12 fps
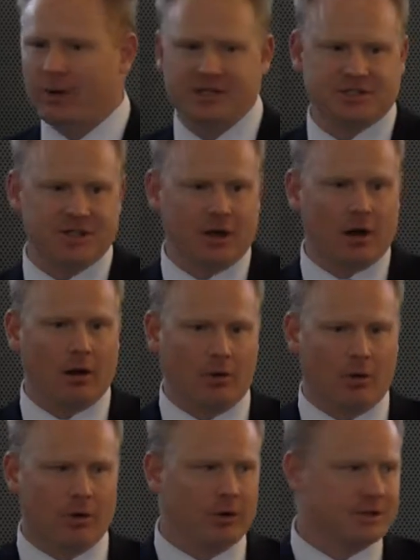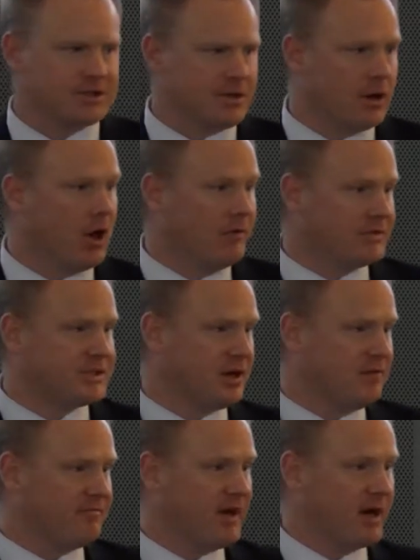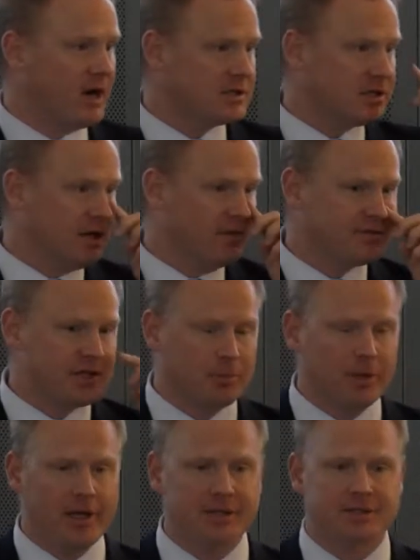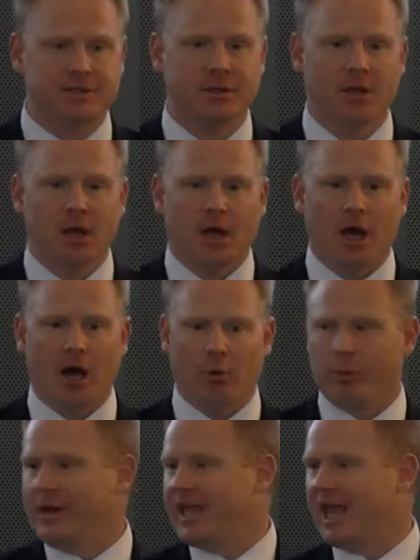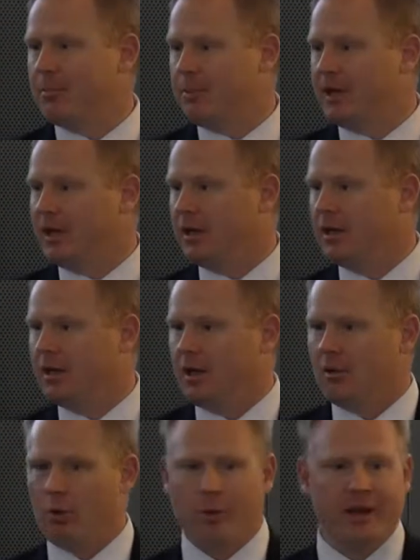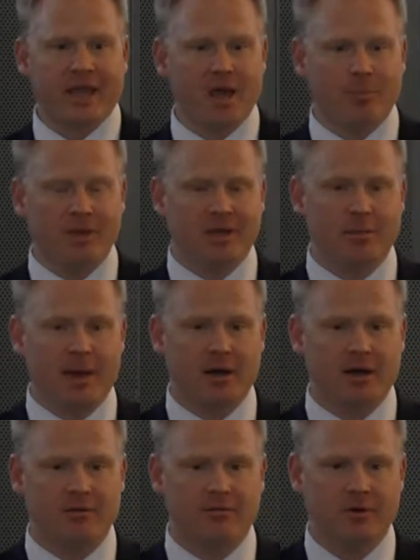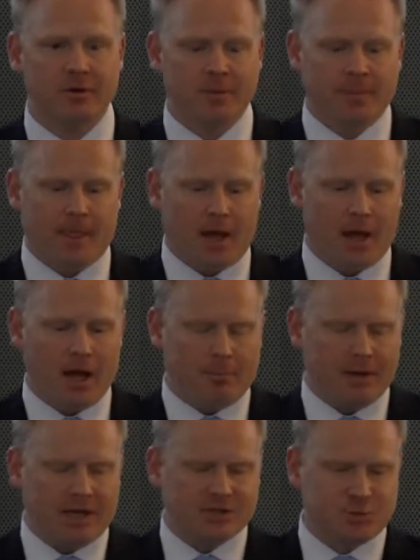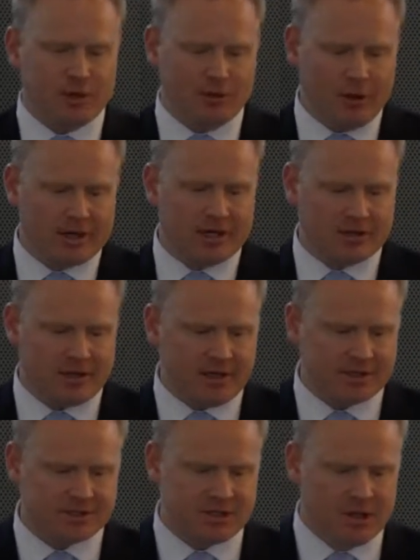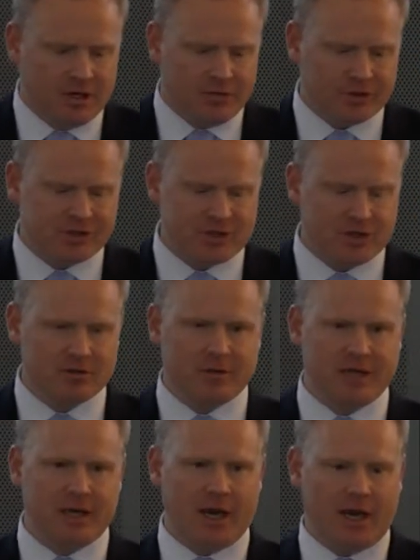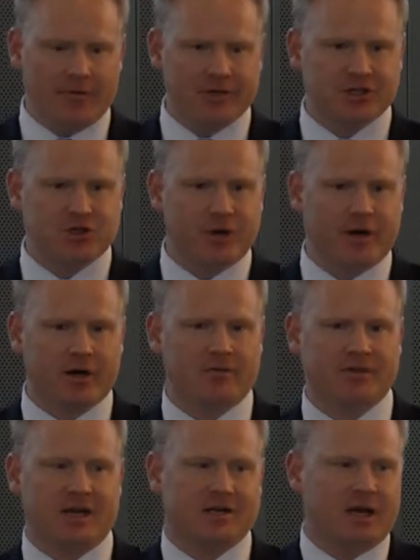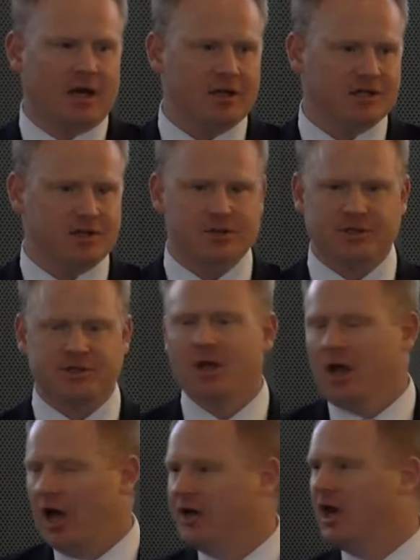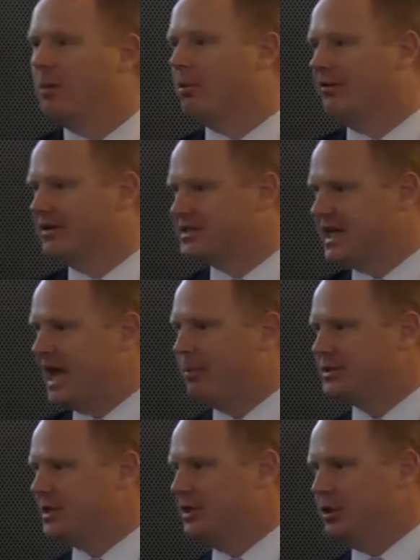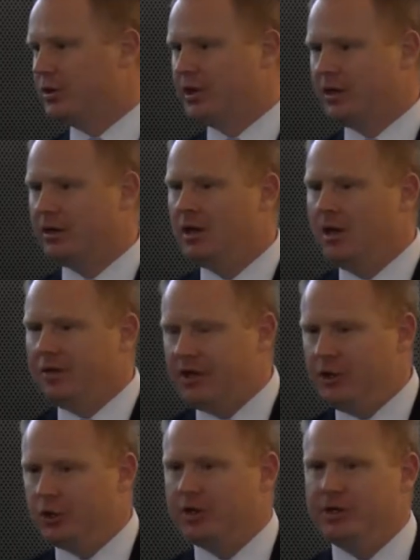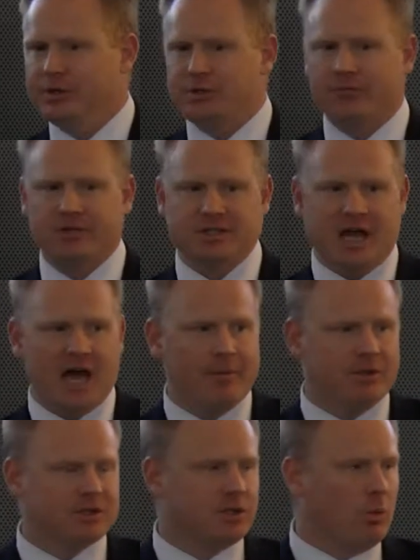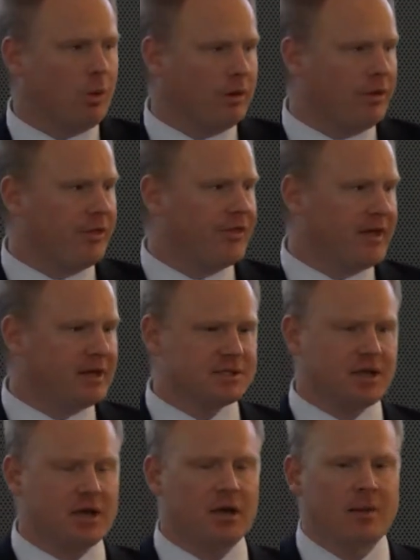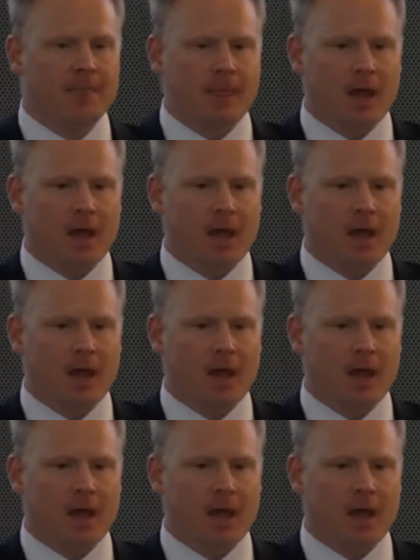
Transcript: resting on our laurels and then all of a sudden finding ourselves in a place where we can't be competitive. But as we look at this, there's certainly this trigger of technology. There's a number of examples that you can use over time. And so one of the things that